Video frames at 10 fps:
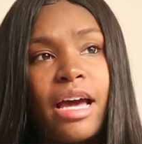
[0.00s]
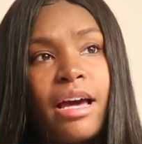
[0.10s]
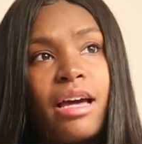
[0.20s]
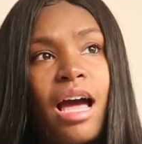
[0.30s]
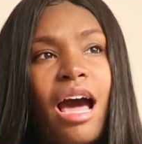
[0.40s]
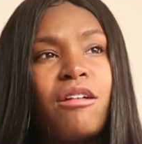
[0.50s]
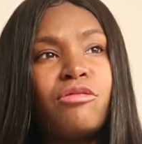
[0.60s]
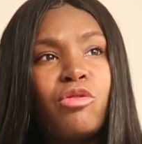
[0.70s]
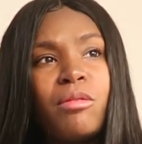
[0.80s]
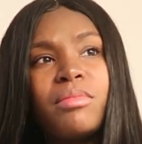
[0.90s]
that I
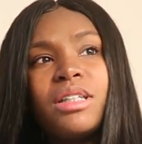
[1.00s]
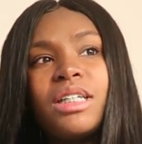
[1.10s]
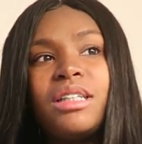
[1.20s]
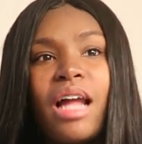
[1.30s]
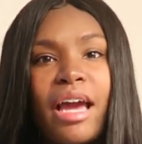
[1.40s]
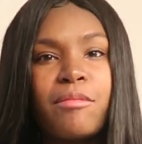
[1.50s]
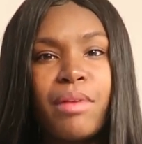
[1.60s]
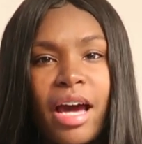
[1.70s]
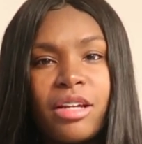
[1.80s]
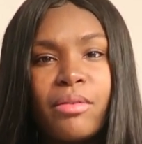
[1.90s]
don't normally like
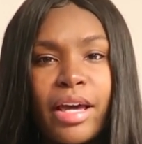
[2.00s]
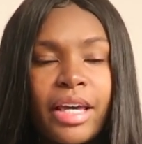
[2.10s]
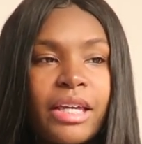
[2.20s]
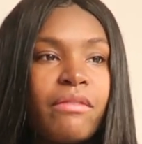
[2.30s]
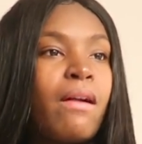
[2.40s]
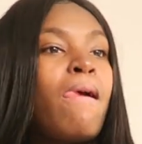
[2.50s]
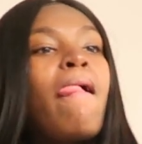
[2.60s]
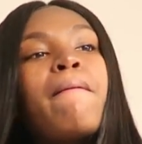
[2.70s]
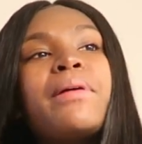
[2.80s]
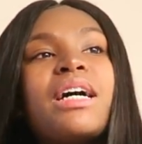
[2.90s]
body wave,
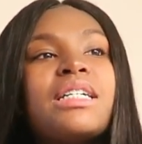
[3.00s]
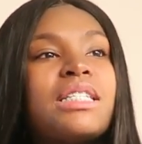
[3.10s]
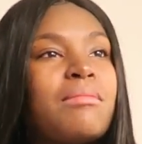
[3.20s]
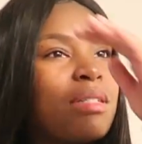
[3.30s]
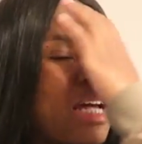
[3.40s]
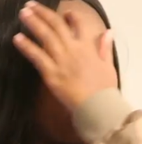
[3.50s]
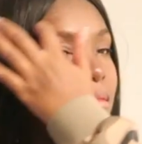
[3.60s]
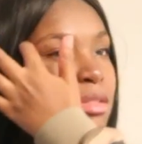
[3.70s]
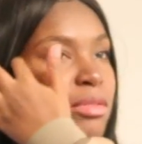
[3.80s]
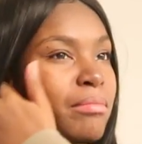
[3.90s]
because
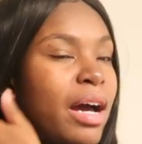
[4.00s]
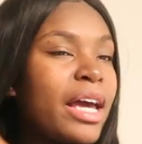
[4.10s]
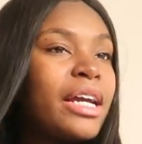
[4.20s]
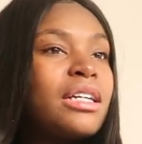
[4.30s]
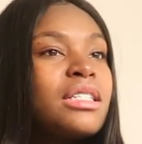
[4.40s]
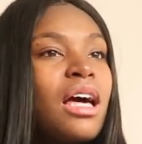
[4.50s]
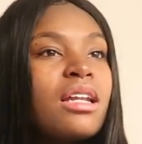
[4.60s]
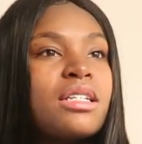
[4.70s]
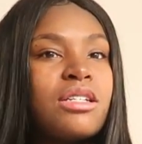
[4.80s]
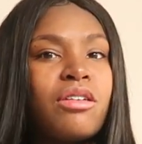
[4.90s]
sometimes when my
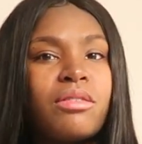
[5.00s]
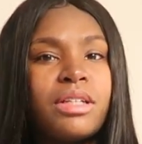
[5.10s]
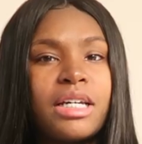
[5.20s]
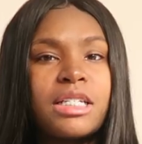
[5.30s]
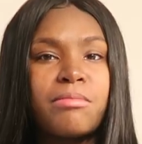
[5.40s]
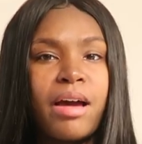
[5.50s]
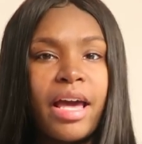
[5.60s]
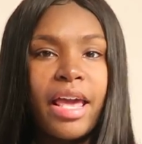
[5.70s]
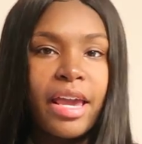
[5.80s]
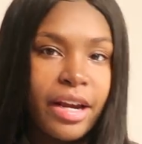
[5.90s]
hairstylist, you know, does
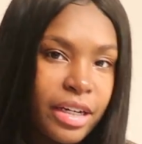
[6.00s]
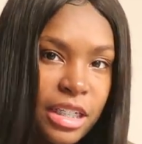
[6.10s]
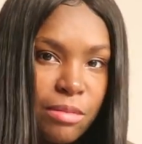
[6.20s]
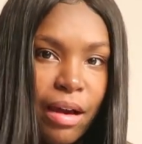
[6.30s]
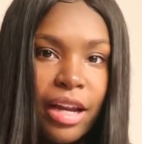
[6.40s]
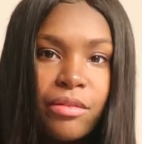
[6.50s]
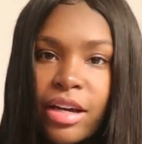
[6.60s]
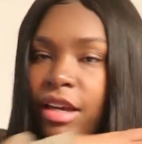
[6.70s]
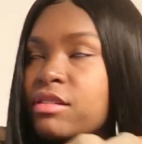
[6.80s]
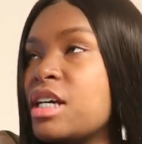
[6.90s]
my hair in this body
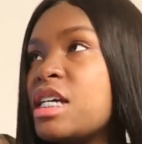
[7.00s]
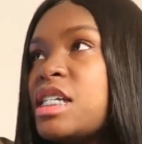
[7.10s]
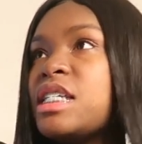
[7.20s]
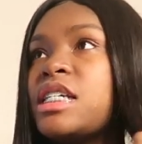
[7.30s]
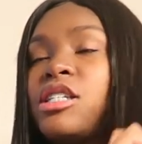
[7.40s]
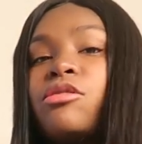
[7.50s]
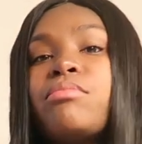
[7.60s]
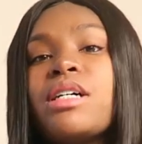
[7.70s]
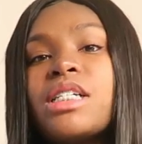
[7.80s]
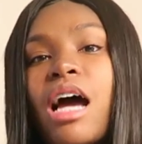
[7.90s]
wave, she tends to
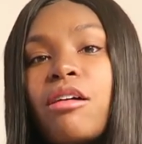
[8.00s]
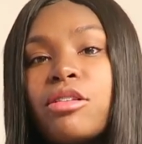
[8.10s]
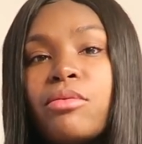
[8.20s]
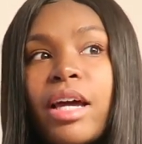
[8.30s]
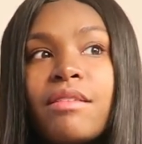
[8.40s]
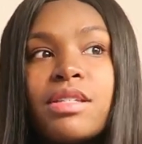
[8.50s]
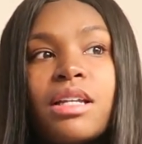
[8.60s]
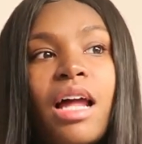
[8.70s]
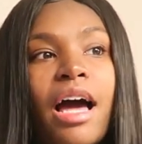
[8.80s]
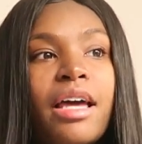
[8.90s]
brush out the waves a
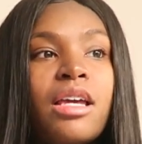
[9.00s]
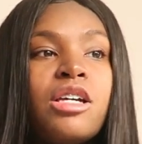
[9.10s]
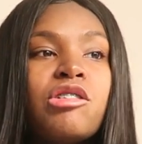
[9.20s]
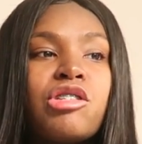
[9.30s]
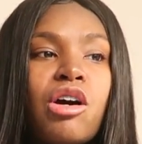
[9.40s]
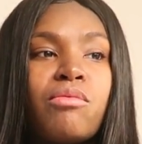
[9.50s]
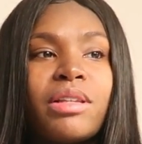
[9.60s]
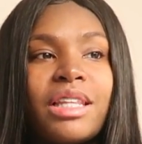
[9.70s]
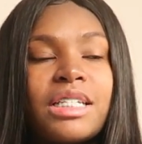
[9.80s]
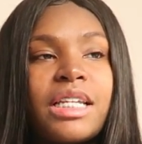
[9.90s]
lot. So
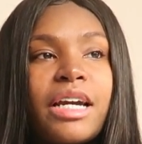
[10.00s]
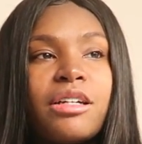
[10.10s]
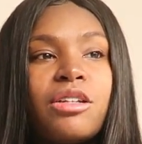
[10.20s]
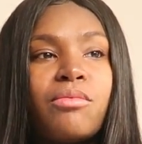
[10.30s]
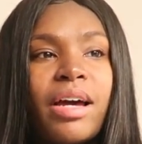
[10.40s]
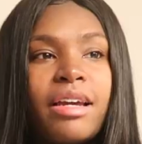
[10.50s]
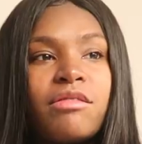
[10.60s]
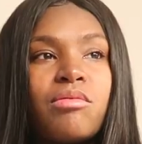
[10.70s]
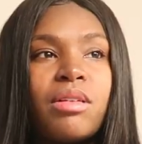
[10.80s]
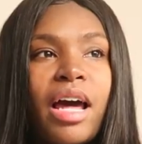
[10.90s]
with this hair, the
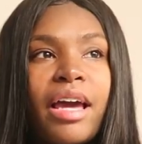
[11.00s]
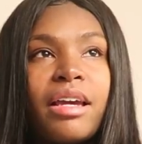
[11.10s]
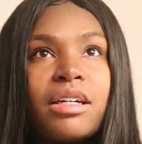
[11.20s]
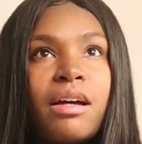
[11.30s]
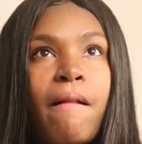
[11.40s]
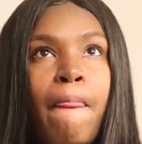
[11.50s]
waves were like,